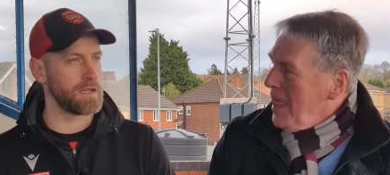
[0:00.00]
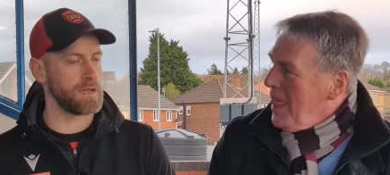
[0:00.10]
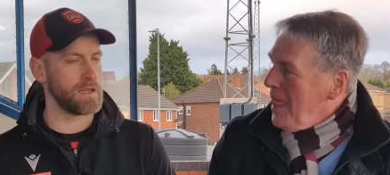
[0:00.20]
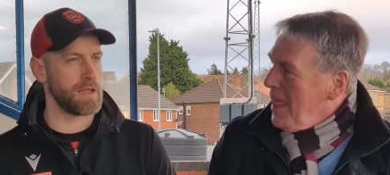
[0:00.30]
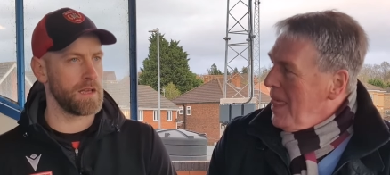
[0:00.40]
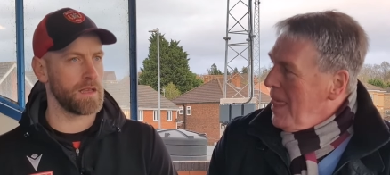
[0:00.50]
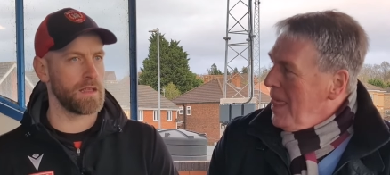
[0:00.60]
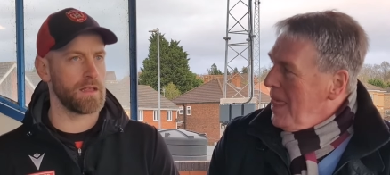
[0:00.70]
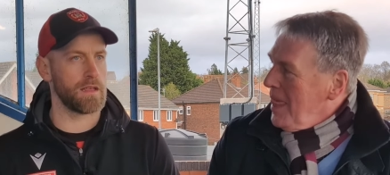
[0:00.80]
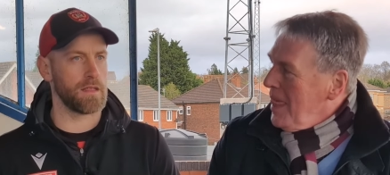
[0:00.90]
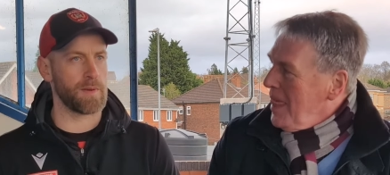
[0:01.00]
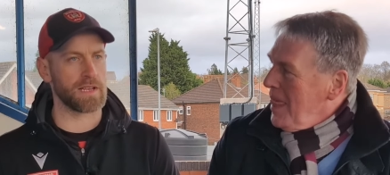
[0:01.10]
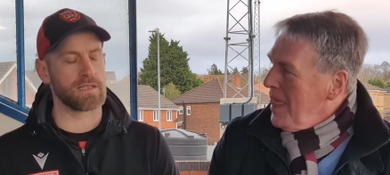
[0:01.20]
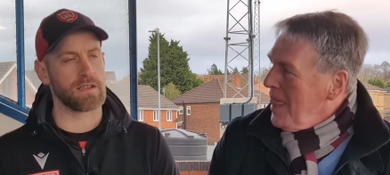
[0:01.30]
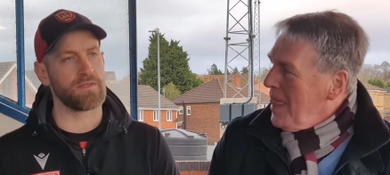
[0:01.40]
Speaker 1: And the, the
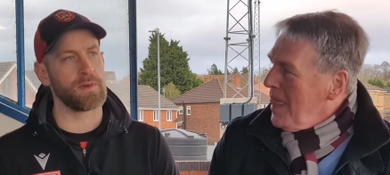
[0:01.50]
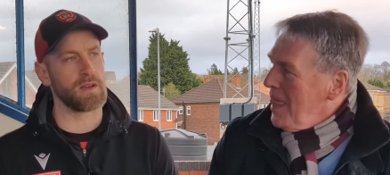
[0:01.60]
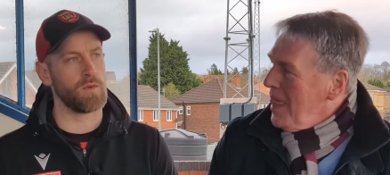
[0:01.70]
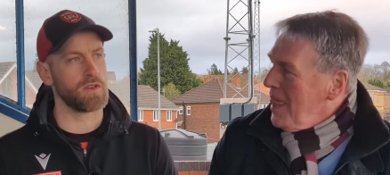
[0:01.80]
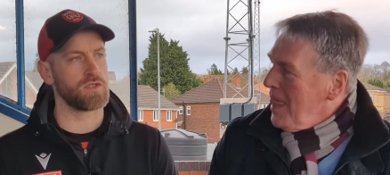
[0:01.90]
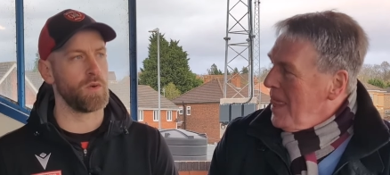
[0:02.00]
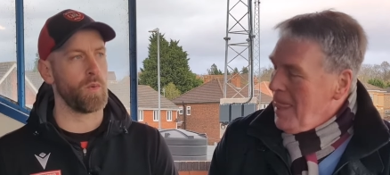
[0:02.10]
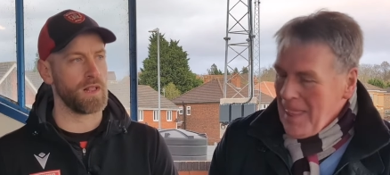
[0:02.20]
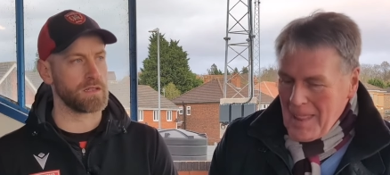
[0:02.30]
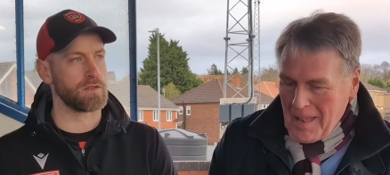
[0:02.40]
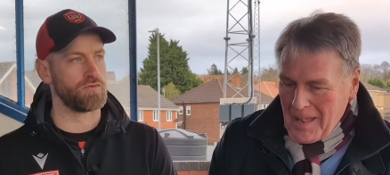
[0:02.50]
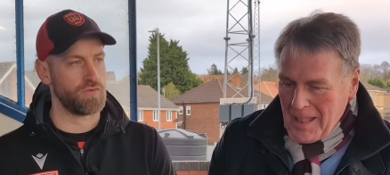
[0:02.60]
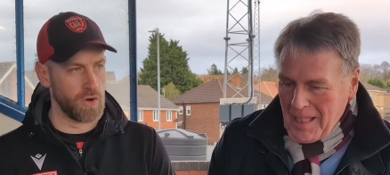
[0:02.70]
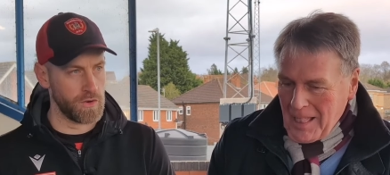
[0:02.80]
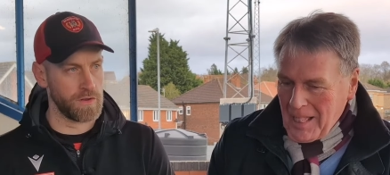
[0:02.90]
biggest thing for me was the will to
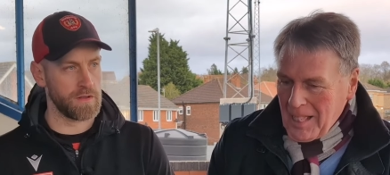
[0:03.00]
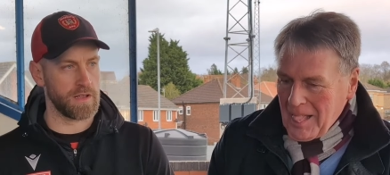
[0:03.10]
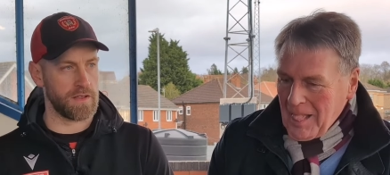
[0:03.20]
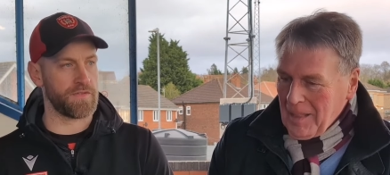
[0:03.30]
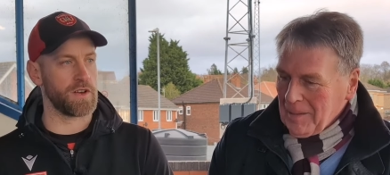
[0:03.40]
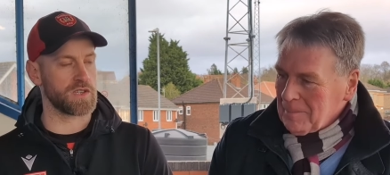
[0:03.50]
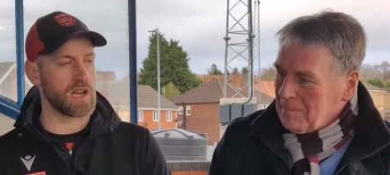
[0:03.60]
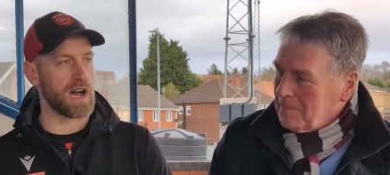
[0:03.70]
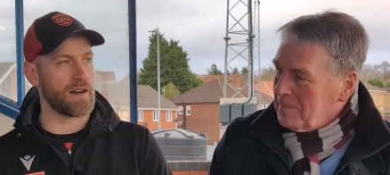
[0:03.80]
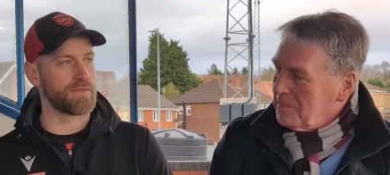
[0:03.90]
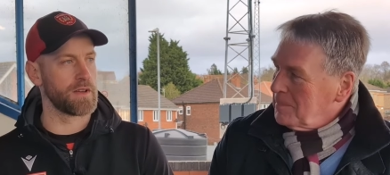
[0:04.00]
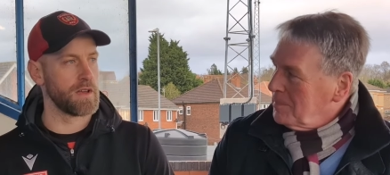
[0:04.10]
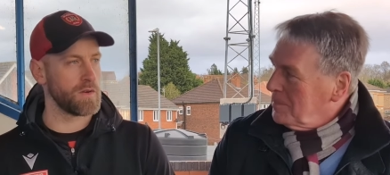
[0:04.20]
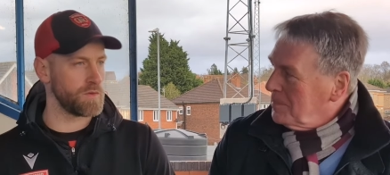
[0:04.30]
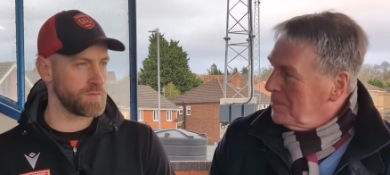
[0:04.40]
run in the first half
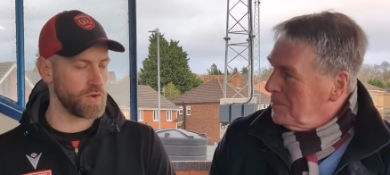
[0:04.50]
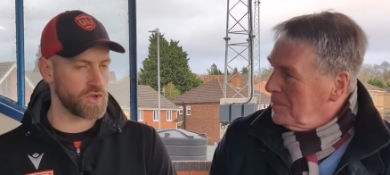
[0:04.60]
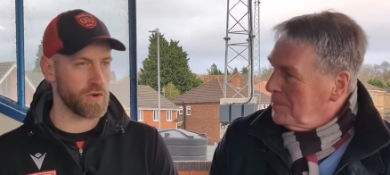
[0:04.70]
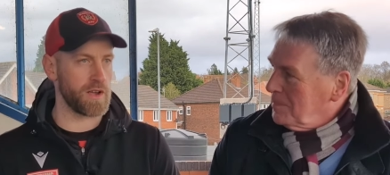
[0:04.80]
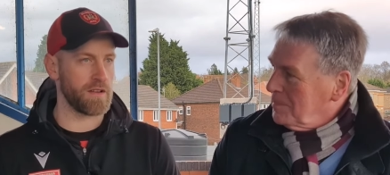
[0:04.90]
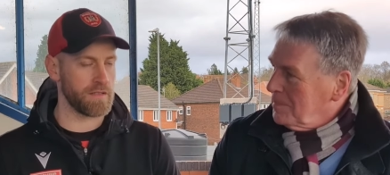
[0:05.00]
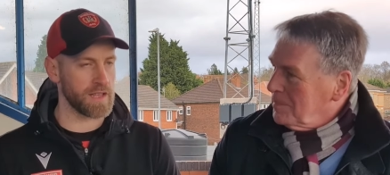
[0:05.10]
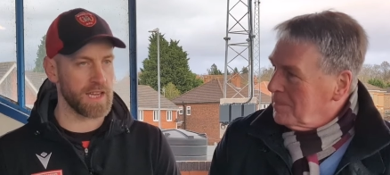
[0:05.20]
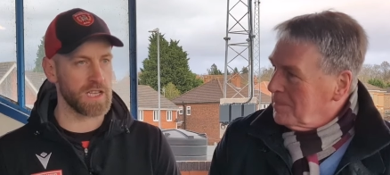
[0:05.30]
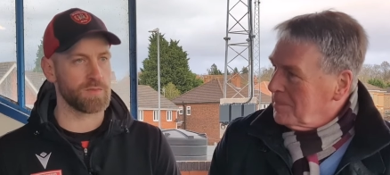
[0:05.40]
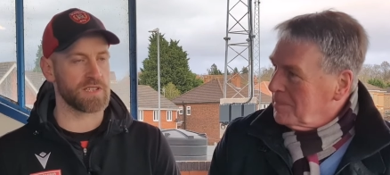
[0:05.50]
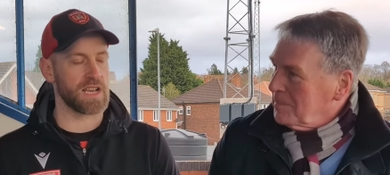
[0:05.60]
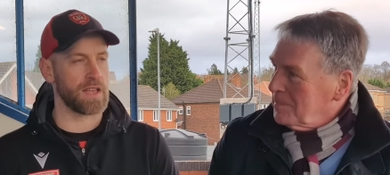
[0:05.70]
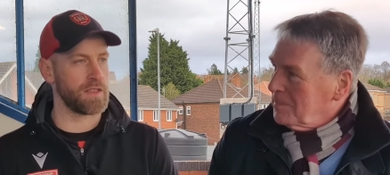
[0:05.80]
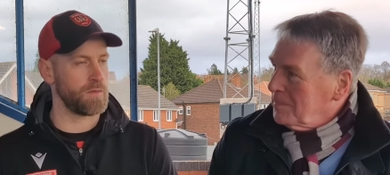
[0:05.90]
was much greater in the Gainsborough
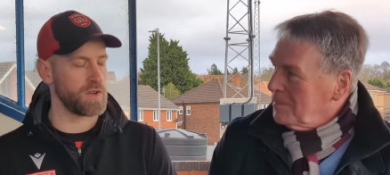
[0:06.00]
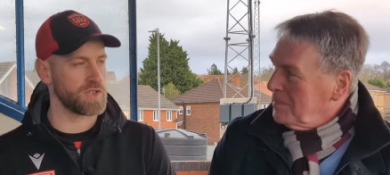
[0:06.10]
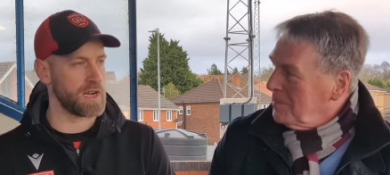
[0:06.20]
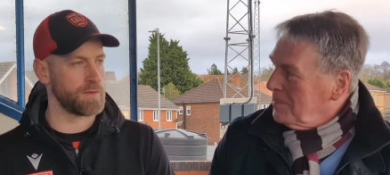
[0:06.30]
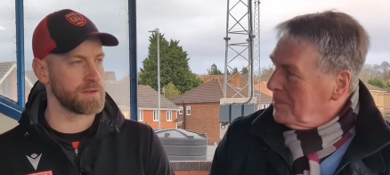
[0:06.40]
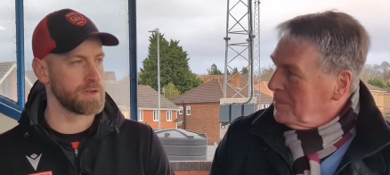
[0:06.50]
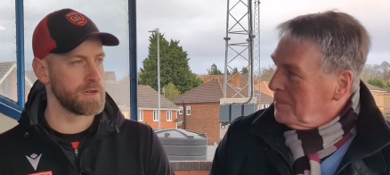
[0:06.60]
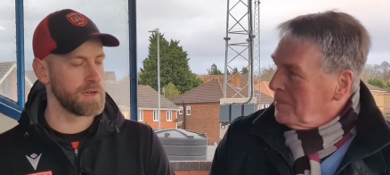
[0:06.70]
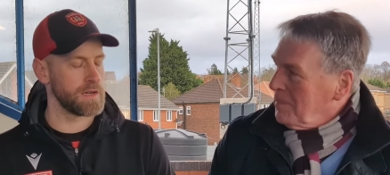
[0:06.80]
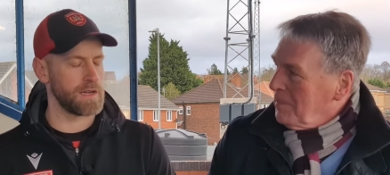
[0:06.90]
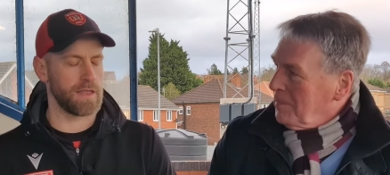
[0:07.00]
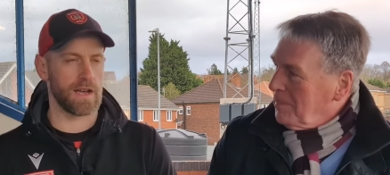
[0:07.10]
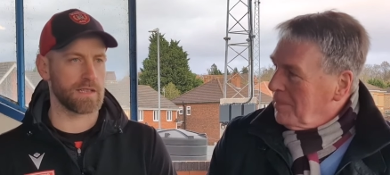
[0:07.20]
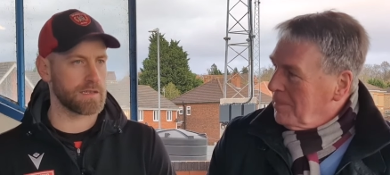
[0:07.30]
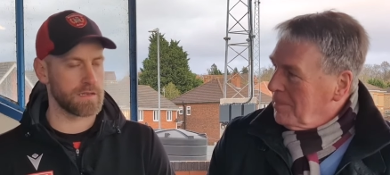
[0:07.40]
side than there was in ours. And
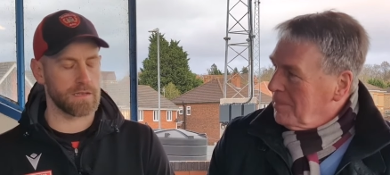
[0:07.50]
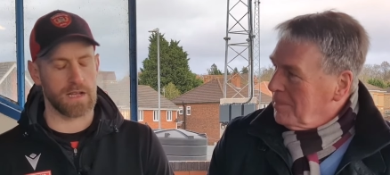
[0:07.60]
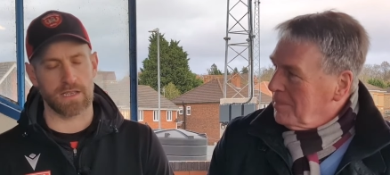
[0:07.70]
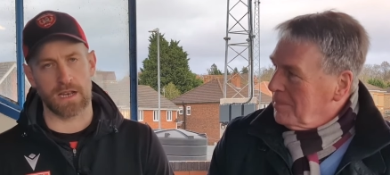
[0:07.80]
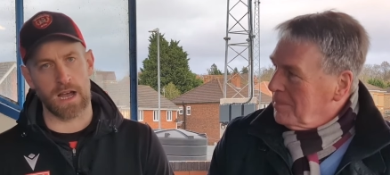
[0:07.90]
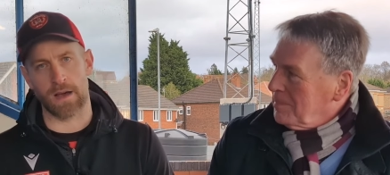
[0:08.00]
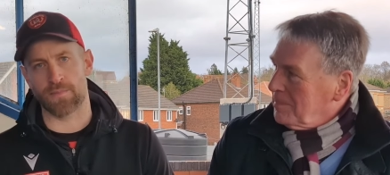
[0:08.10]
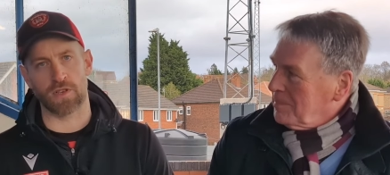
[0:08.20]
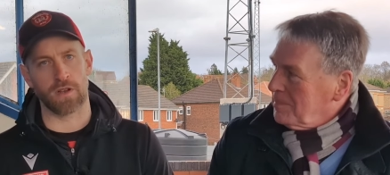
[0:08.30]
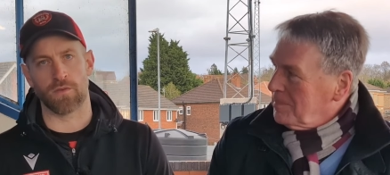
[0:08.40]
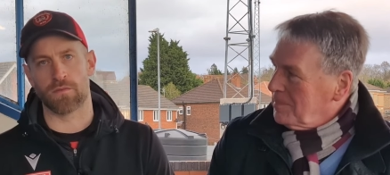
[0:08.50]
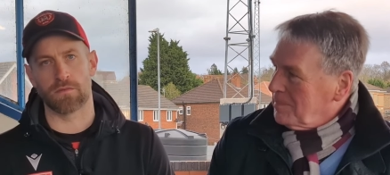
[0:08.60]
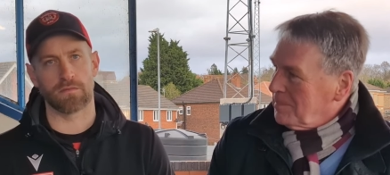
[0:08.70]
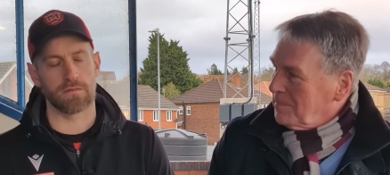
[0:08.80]
that's that's an absolute